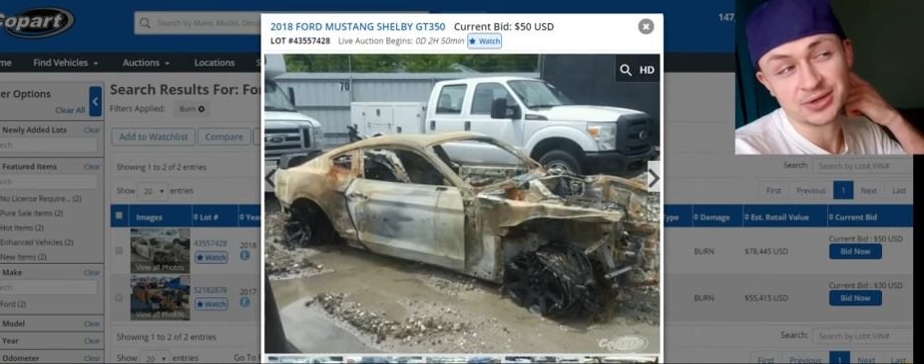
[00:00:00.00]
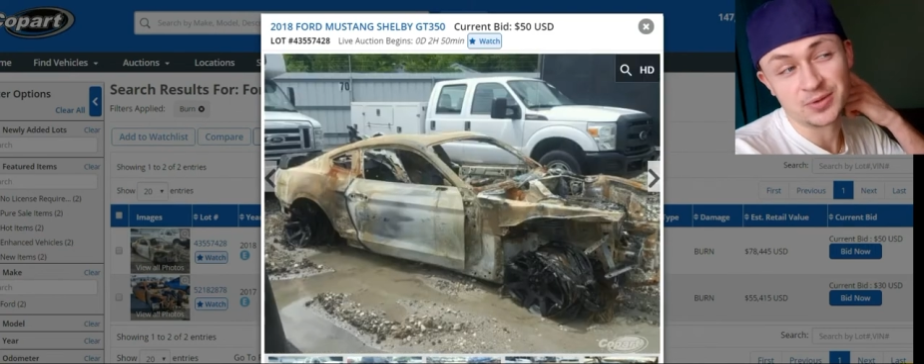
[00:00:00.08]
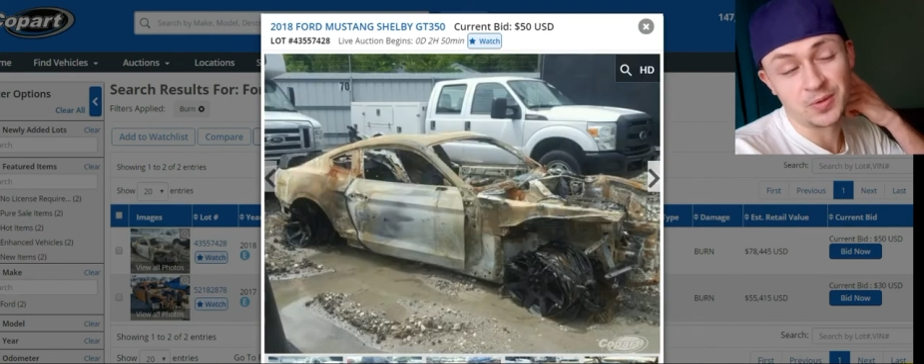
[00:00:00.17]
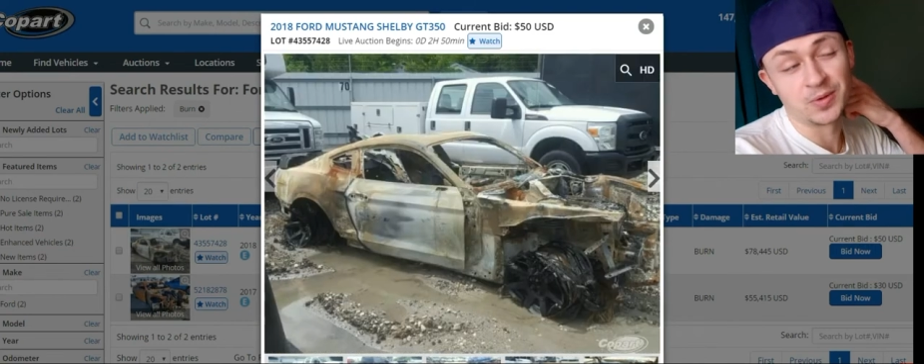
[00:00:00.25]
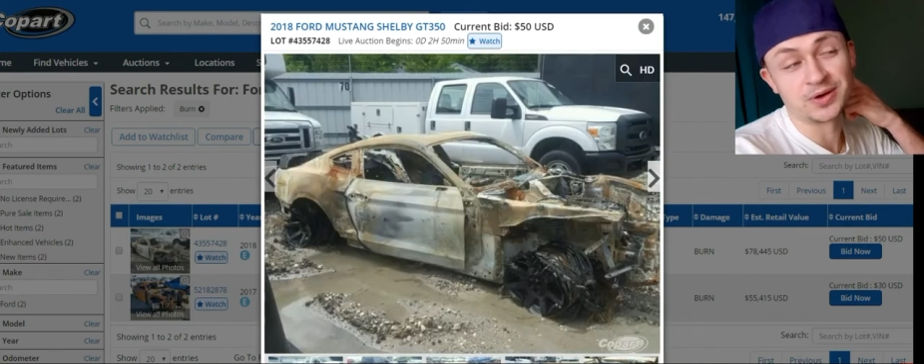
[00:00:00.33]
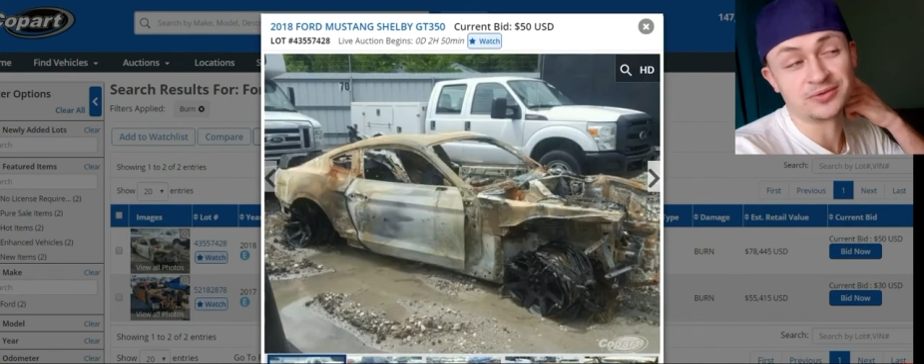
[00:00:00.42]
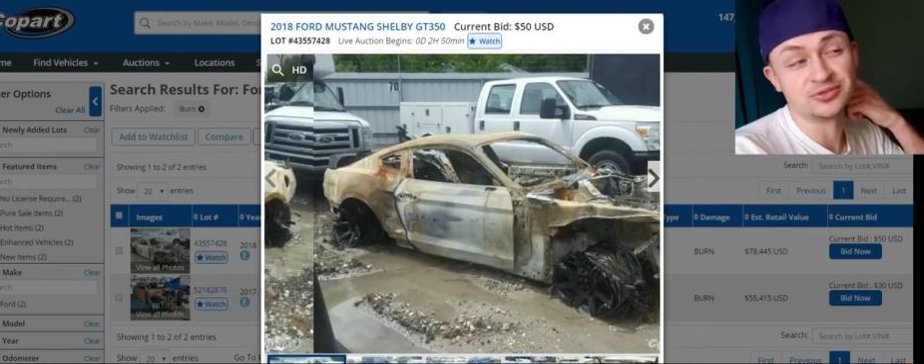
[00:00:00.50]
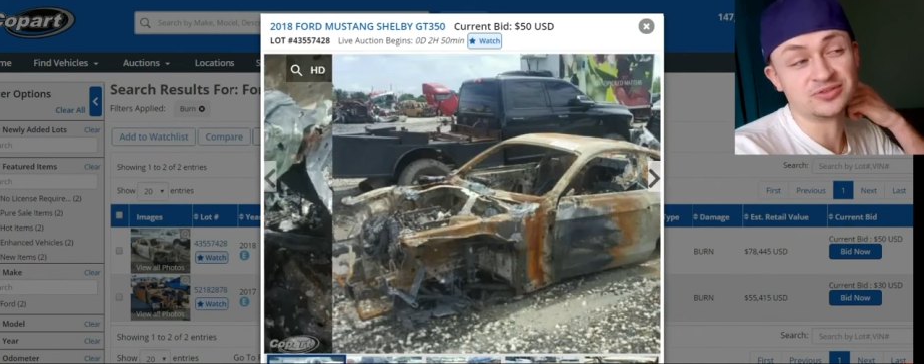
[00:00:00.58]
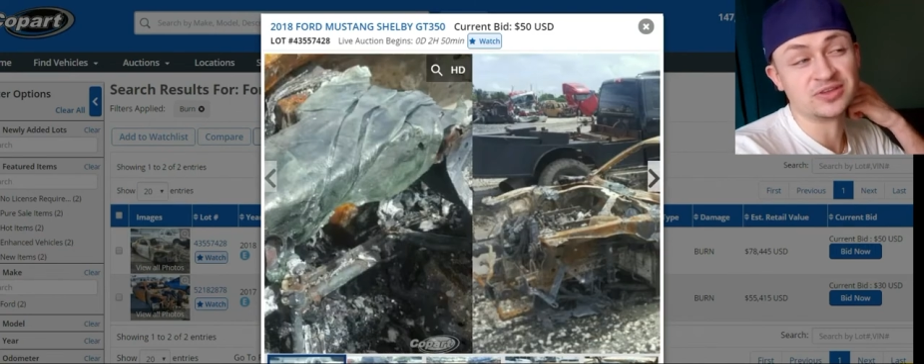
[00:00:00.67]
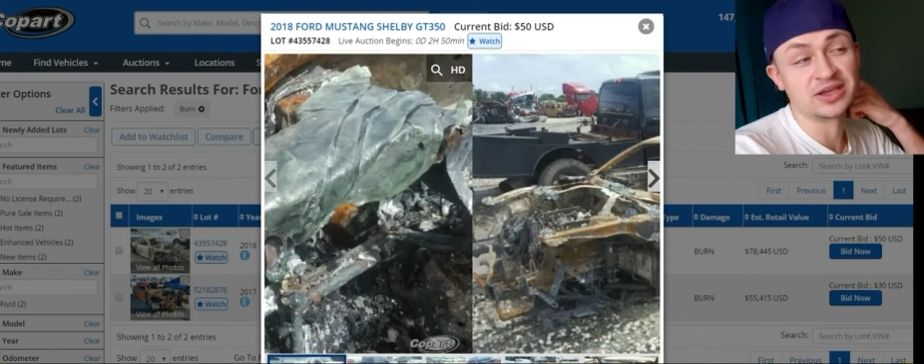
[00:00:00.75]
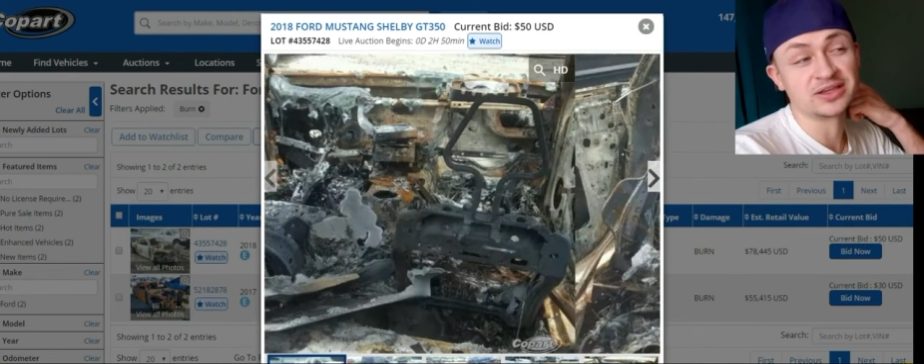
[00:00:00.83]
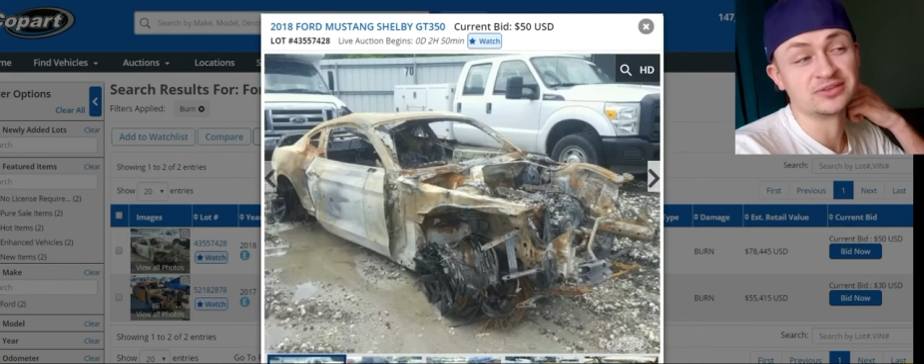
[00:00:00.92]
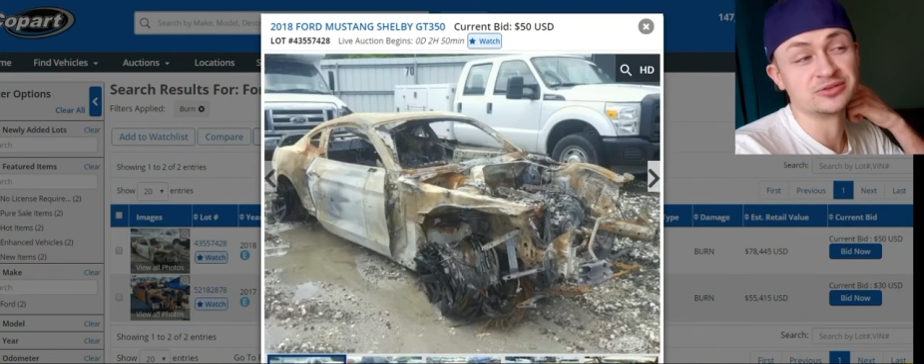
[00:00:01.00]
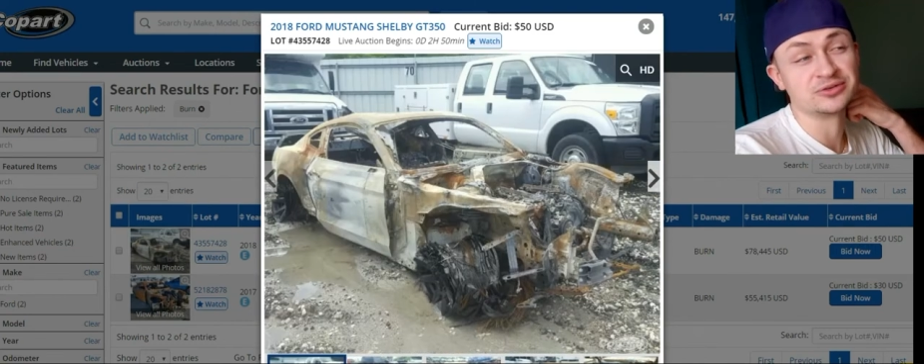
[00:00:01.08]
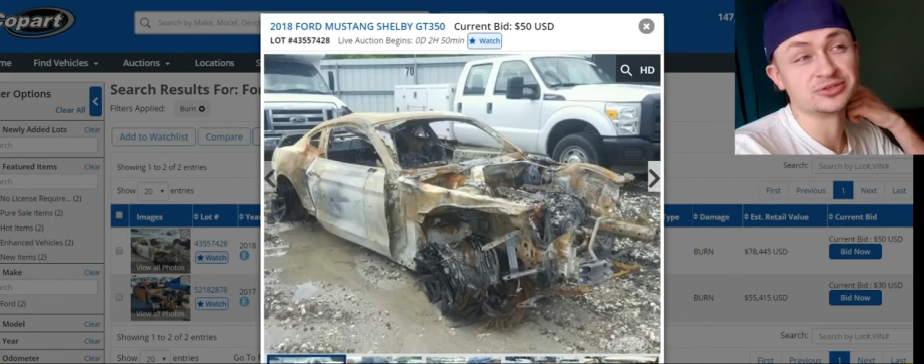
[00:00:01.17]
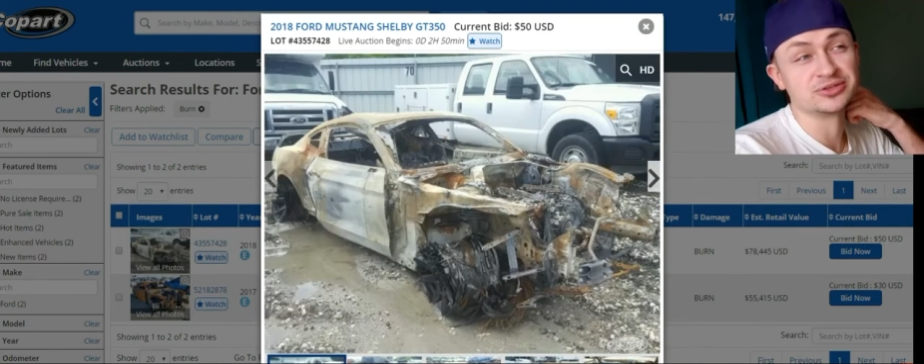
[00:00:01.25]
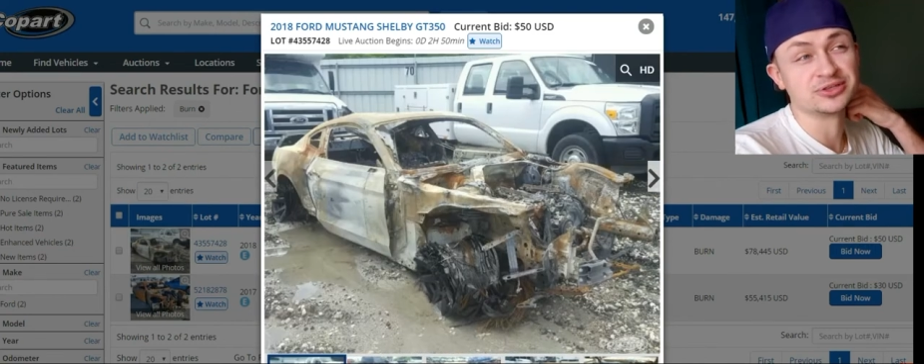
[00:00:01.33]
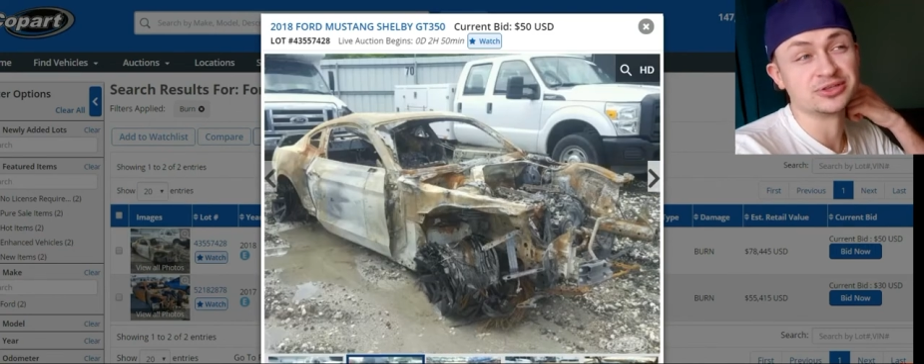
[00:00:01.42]
or if you take it to
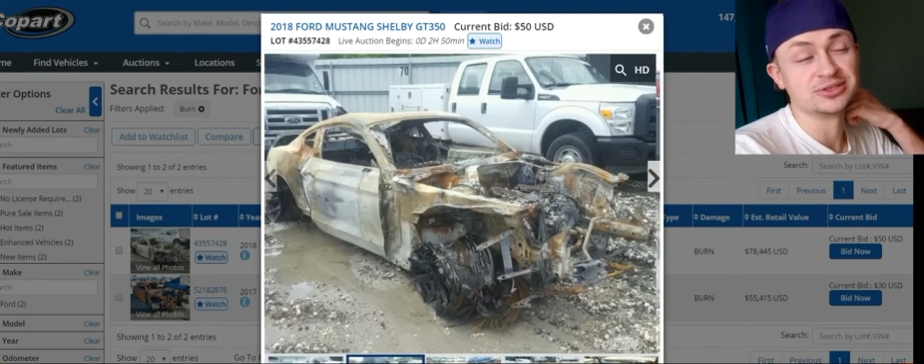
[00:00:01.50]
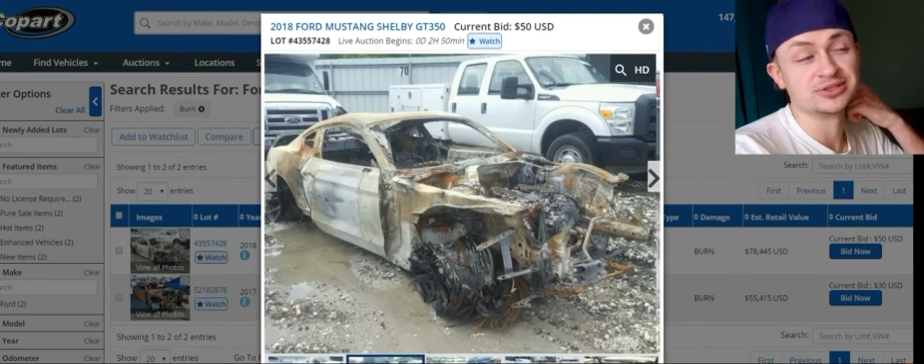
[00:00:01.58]
your